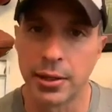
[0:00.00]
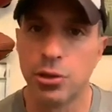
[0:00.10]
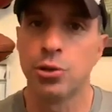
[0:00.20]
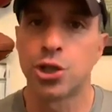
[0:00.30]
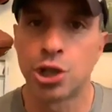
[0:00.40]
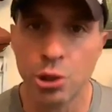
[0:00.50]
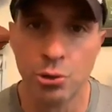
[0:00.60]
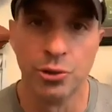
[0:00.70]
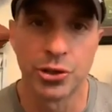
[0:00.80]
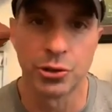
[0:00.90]
You
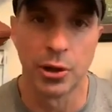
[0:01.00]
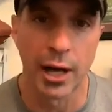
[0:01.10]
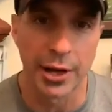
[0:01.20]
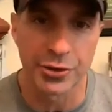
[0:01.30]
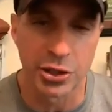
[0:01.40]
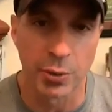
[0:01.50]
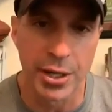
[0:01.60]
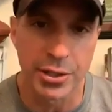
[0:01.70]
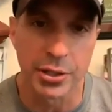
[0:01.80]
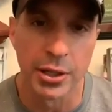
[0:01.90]
choose to allow a
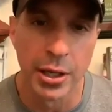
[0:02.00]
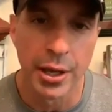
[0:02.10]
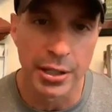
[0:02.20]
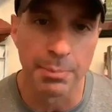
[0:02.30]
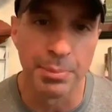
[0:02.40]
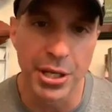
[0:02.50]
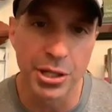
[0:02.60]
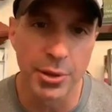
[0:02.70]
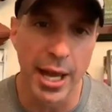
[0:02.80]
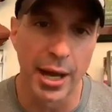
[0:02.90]
situation to
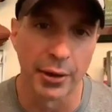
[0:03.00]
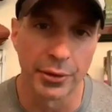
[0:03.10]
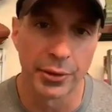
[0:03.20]
beat you down,